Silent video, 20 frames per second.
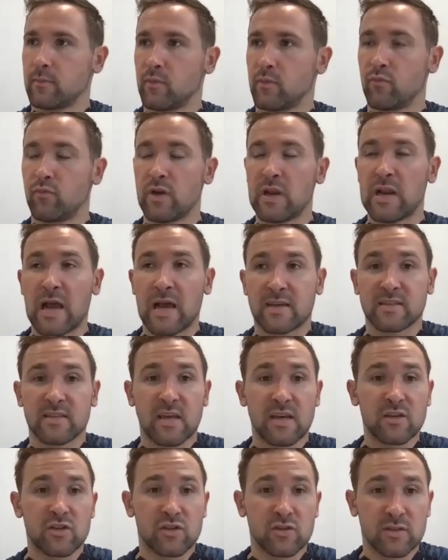
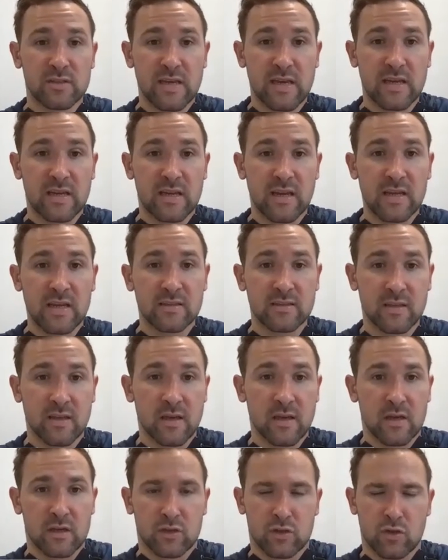relaxation techniques.
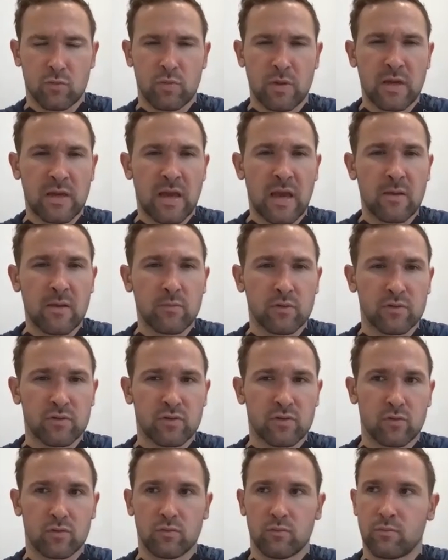So being able
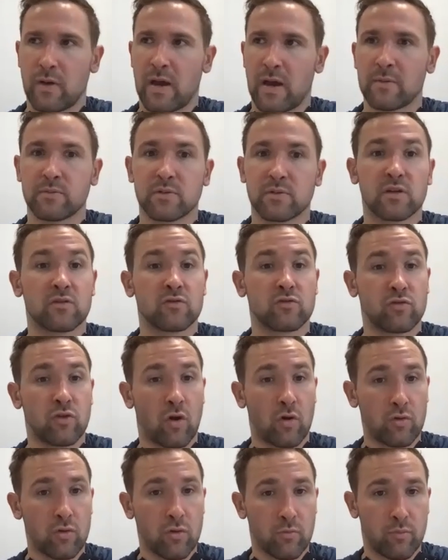to perhaps
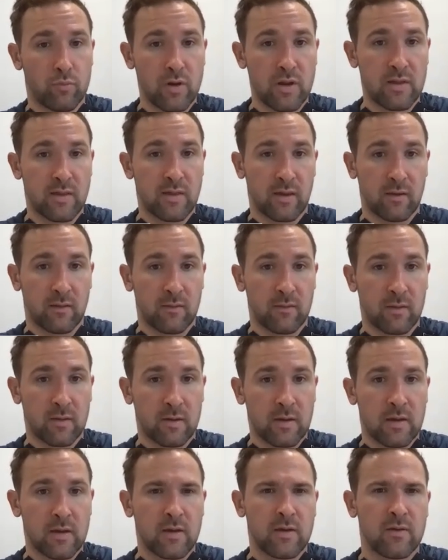control your breathing,
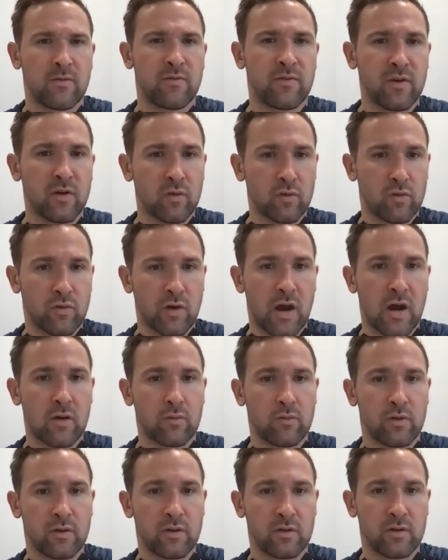feel
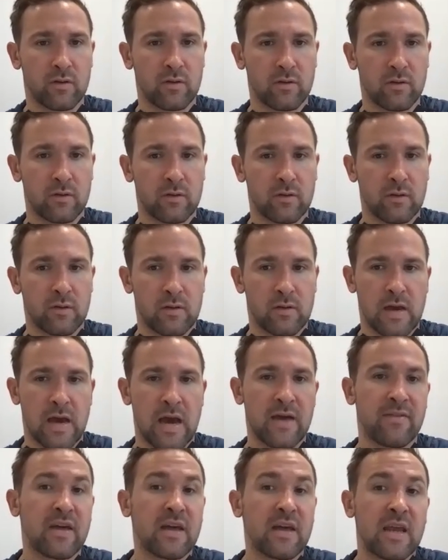grounded.
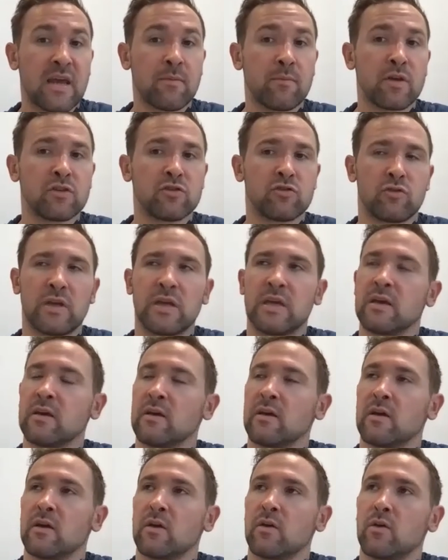And then imagery.
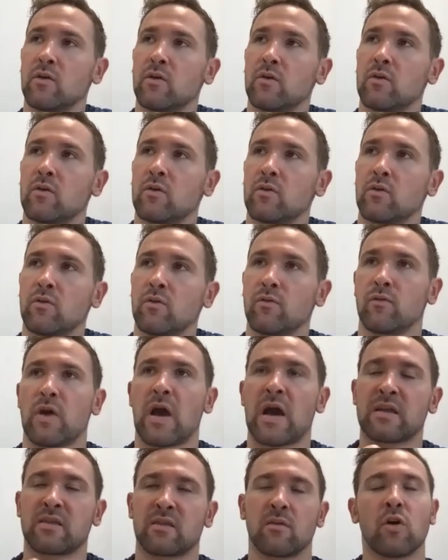
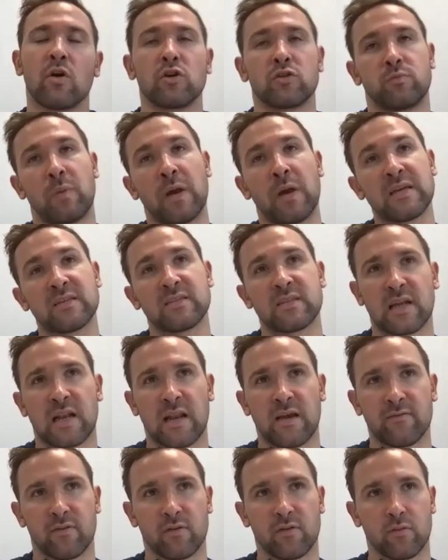At the most basic
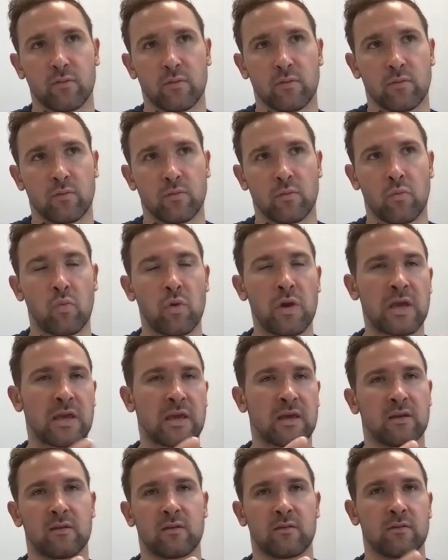level, we
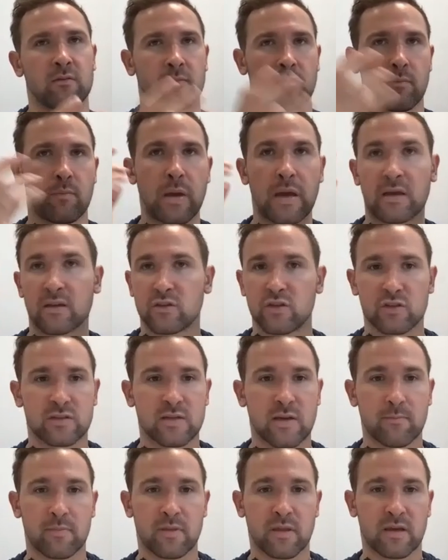can picture
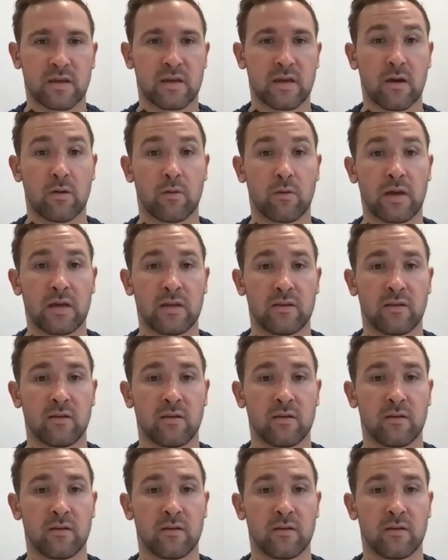something in our head.